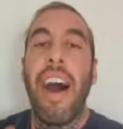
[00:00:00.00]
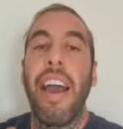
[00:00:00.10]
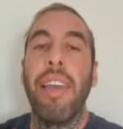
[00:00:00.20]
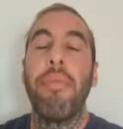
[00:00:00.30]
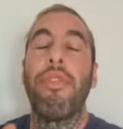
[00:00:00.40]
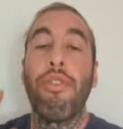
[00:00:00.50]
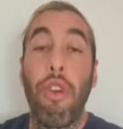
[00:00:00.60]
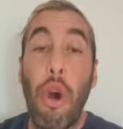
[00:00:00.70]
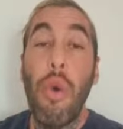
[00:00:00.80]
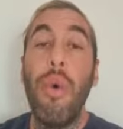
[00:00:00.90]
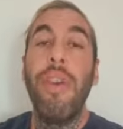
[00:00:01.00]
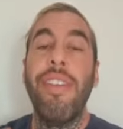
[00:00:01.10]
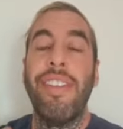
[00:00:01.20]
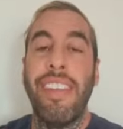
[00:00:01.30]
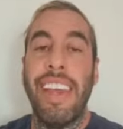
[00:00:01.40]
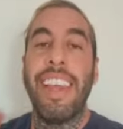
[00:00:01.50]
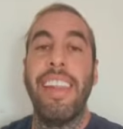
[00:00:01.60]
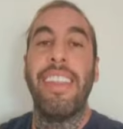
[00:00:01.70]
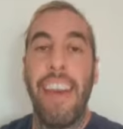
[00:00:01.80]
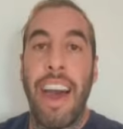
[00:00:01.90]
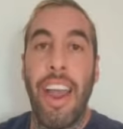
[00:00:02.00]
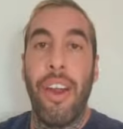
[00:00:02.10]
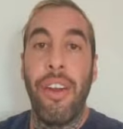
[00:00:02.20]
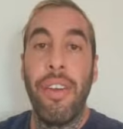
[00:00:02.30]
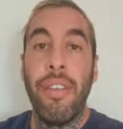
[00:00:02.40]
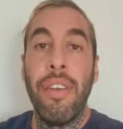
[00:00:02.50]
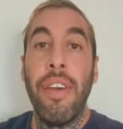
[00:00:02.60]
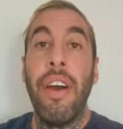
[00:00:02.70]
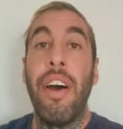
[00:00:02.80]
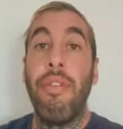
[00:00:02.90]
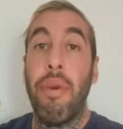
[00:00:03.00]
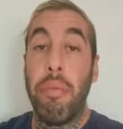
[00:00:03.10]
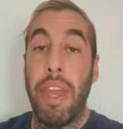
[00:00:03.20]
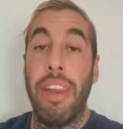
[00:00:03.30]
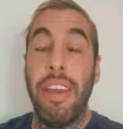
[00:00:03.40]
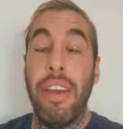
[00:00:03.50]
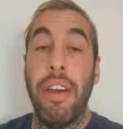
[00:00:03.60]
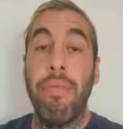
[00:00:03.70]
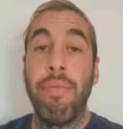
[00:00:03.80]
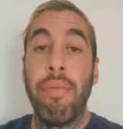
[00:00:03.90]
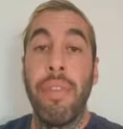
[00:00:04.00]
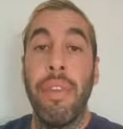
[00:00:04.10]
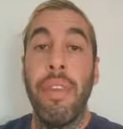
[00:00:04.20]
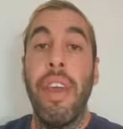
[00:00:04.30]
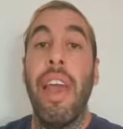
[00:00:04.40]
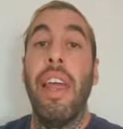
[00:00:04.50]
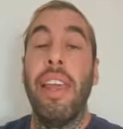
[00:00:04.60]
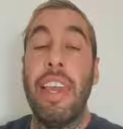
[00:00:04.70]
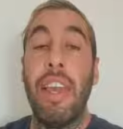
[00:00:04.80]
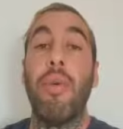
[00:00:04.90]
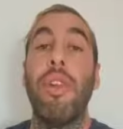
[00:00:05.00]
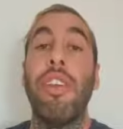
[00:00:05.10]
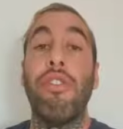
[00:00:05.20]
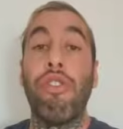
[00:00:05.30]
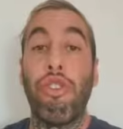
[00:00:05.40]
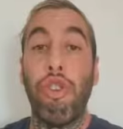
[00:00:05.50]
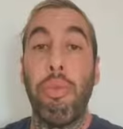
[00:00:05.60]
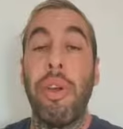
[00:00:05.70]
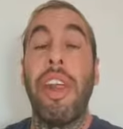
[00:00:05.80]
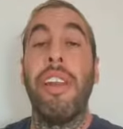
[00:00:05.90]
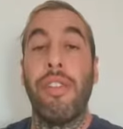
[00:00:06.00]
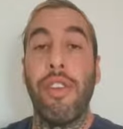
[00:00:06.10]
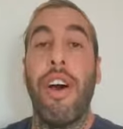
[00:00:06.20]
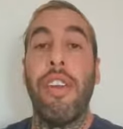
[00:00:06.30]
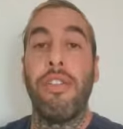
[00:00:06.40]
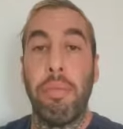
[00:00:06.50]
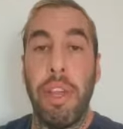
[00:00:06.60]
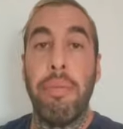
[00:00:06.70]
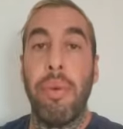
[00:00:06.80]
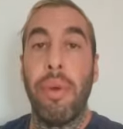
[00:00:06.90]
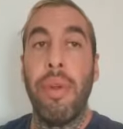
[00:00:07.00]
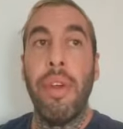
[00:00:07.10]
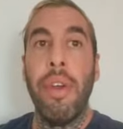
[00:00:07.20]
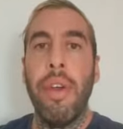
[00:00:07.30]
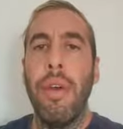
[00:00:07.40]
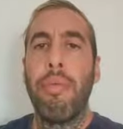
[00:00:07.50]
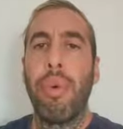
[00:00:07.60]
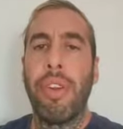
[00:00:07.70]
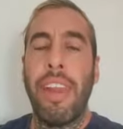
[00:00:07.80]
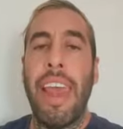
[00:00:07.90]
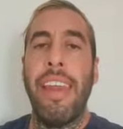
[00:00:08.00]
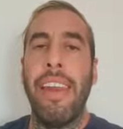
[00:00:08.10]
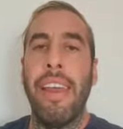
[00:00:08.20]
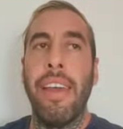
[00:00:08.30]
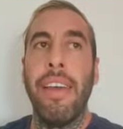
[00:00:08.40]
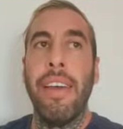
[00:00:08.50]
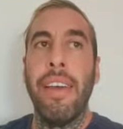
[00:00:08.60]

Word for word: I am so sick and tired of the media and equally stupid and dishonest people pretending